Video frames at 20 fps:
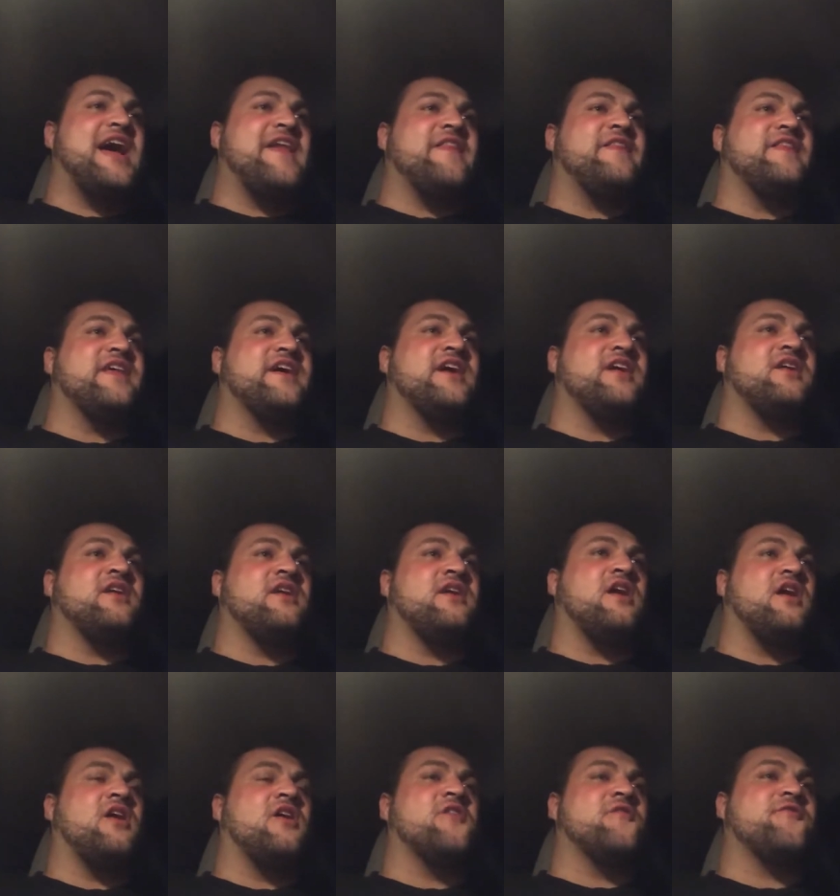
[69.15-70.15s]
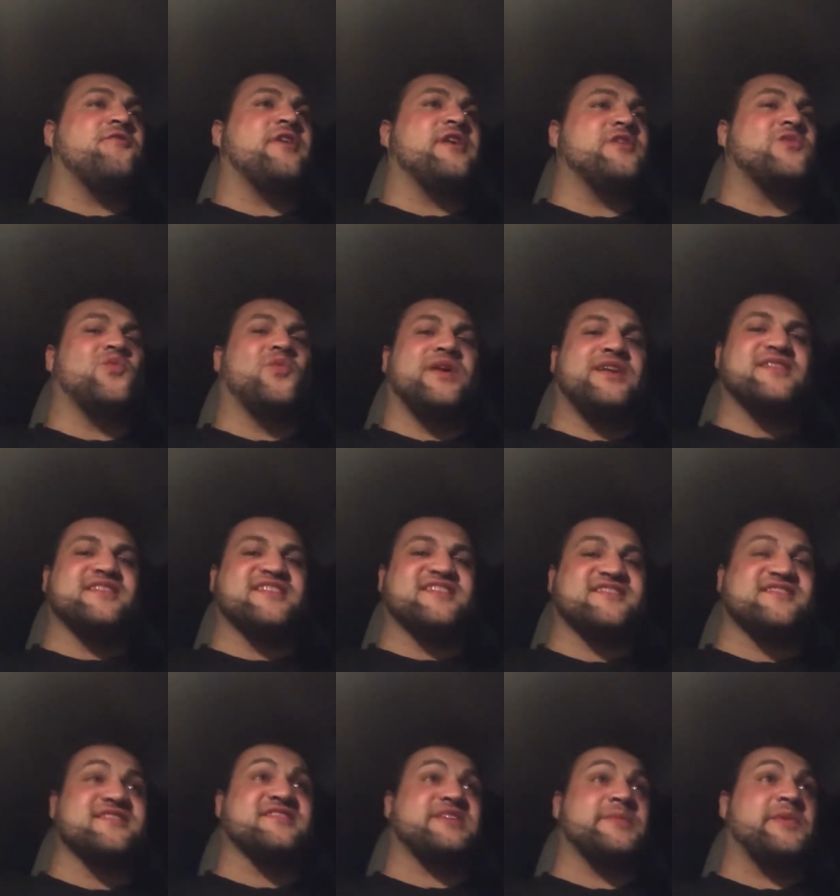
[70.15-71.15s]
and then our friend
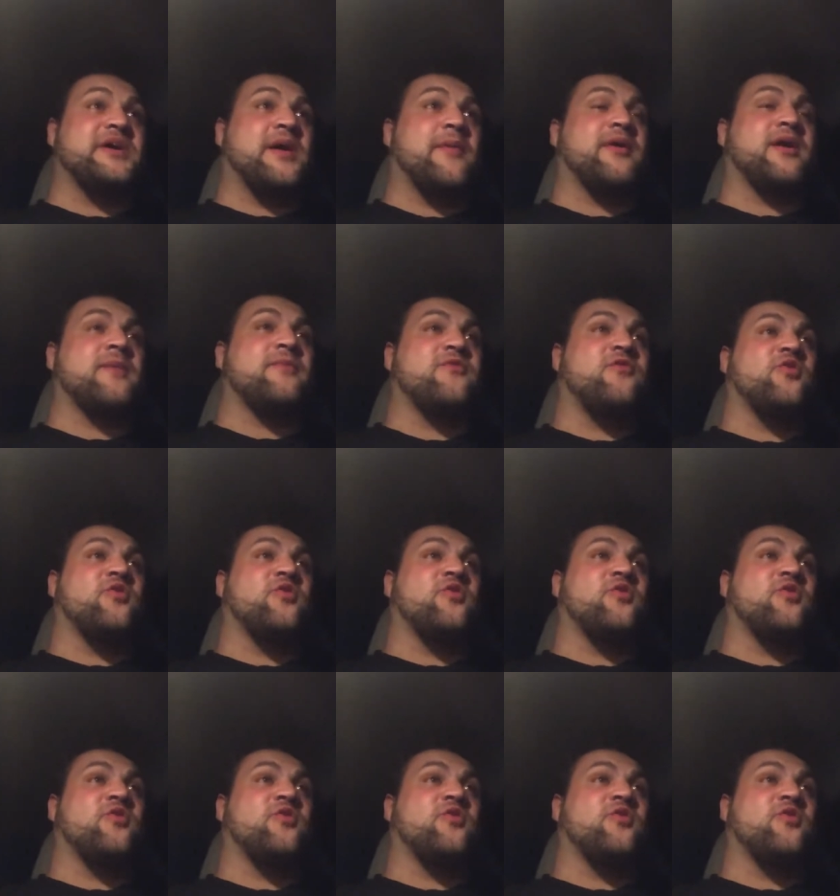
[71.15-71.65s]
Willis is going to be coming up